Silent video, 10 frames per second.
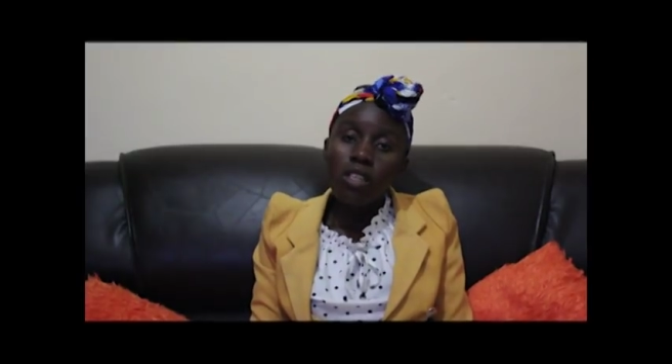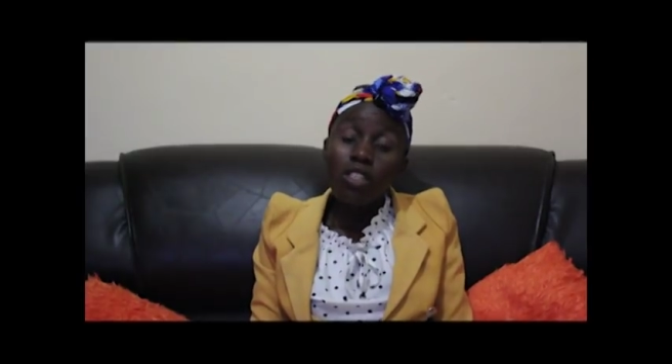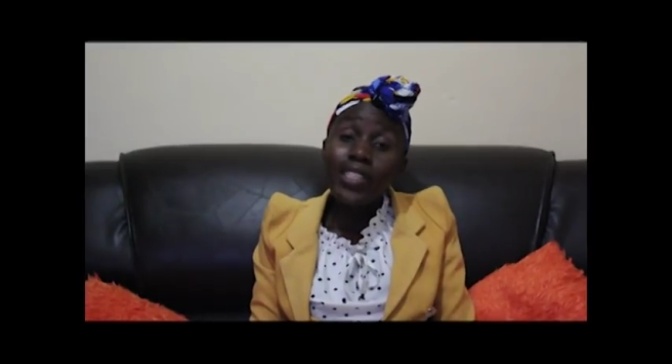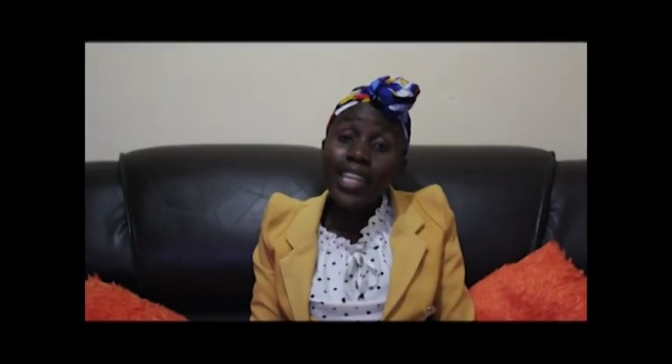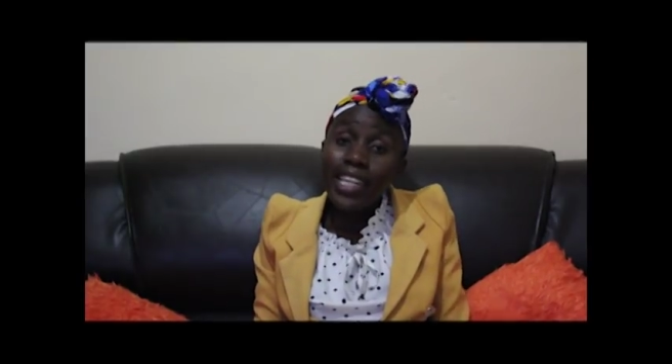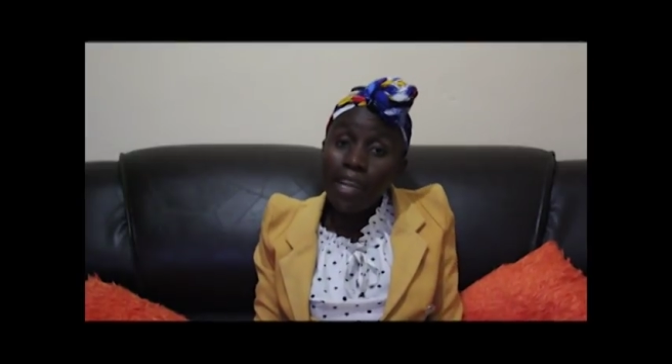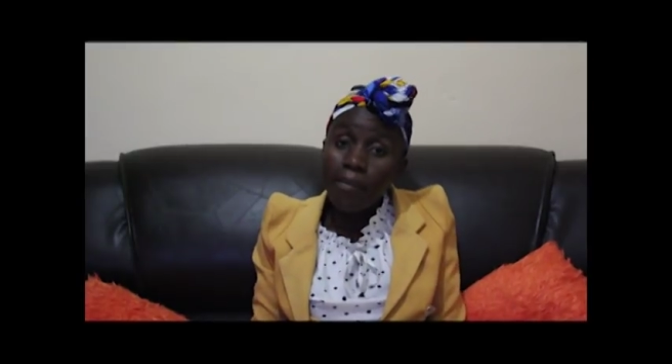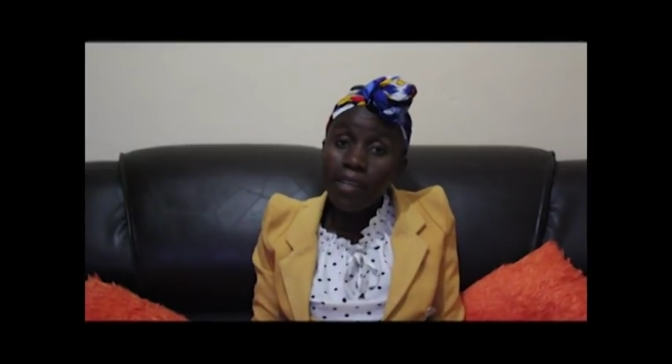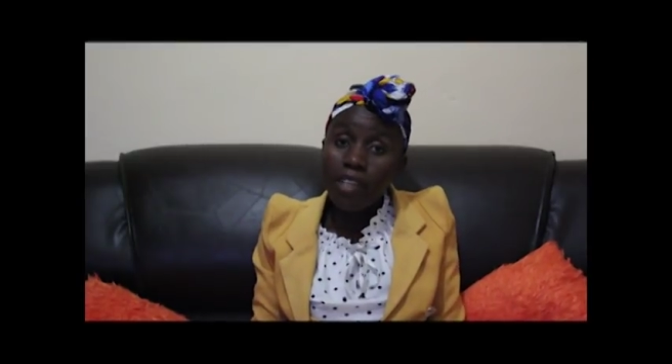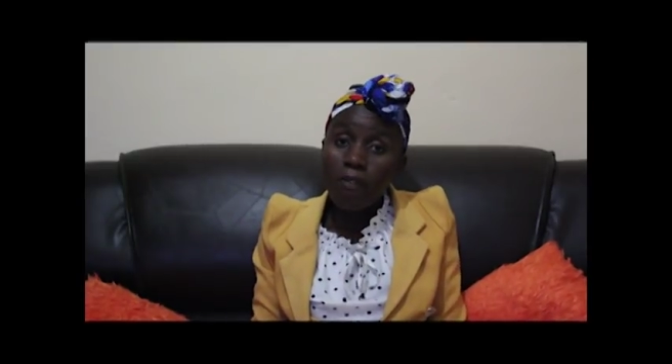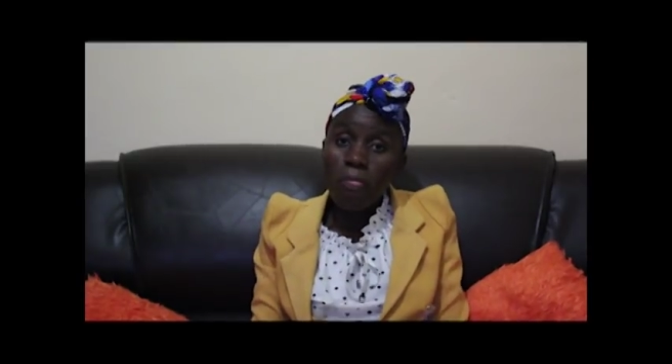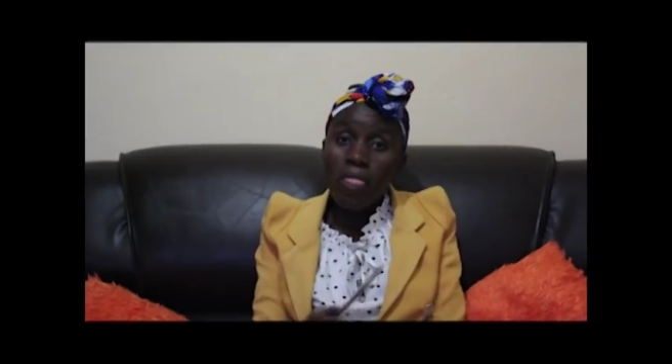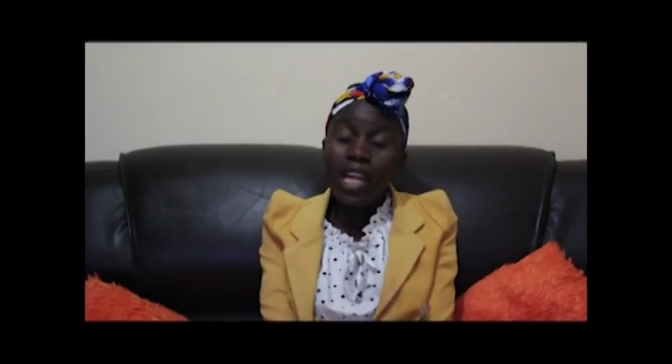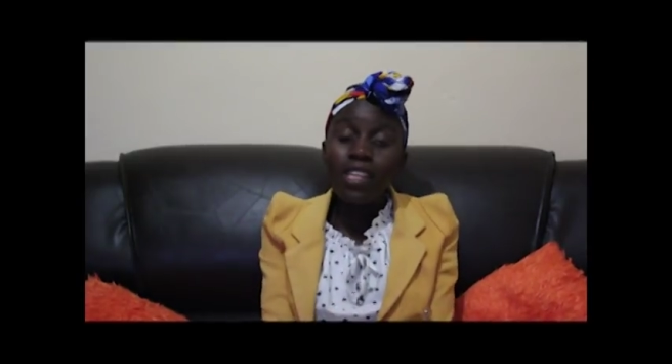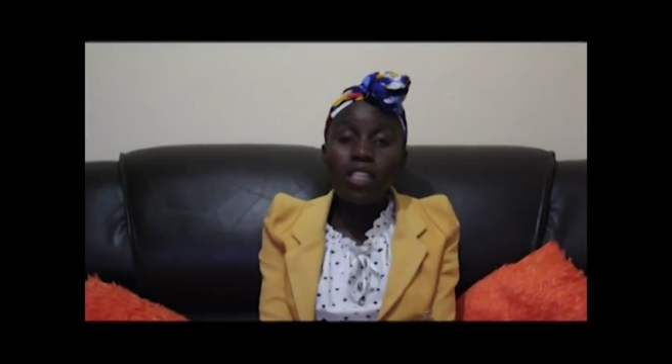So they come here,
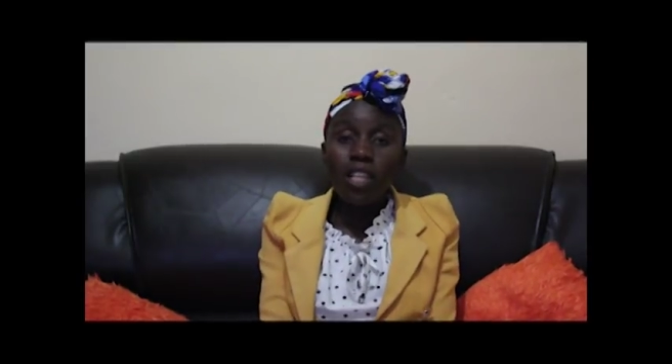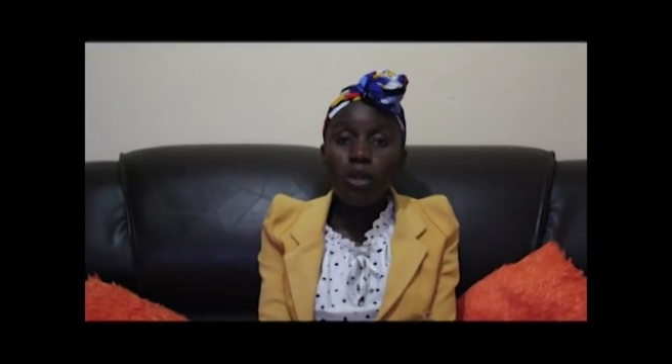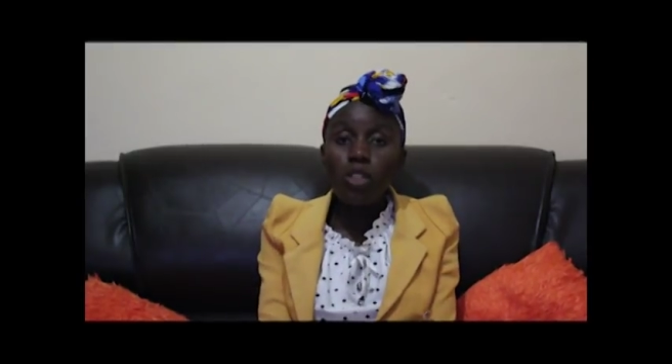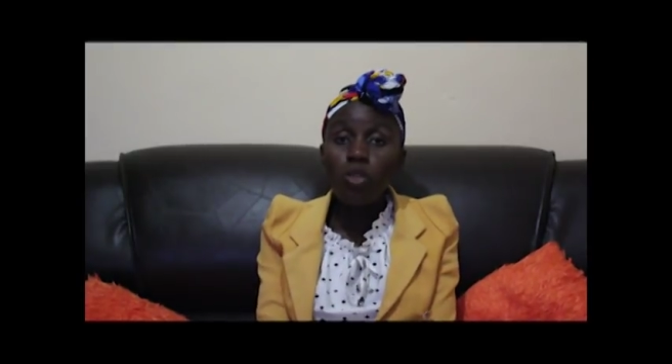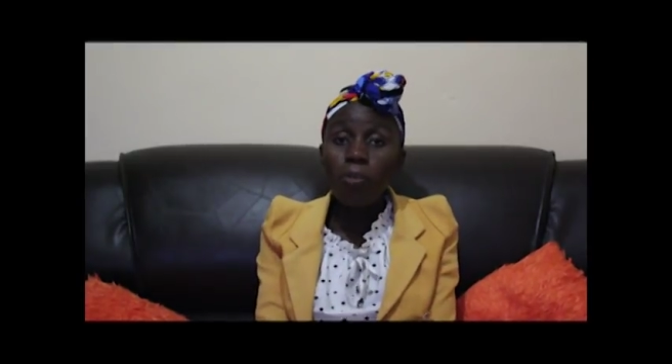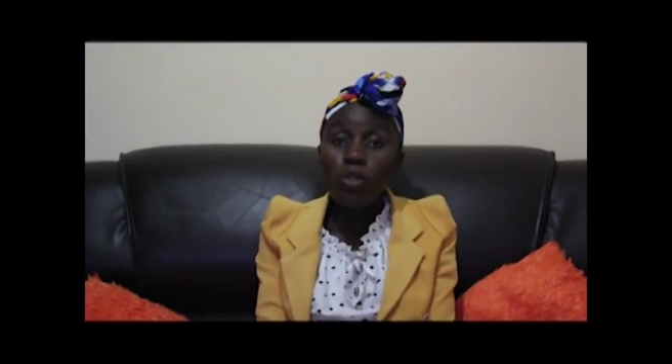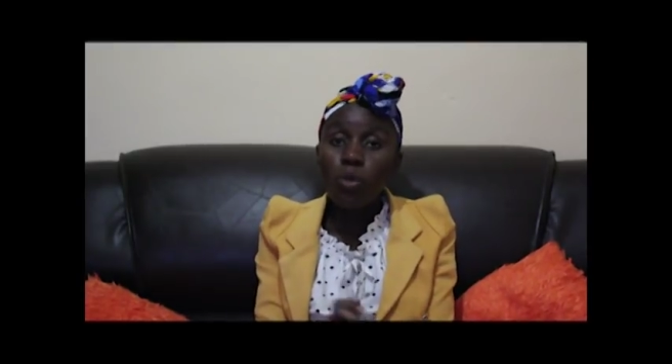and then they're going to be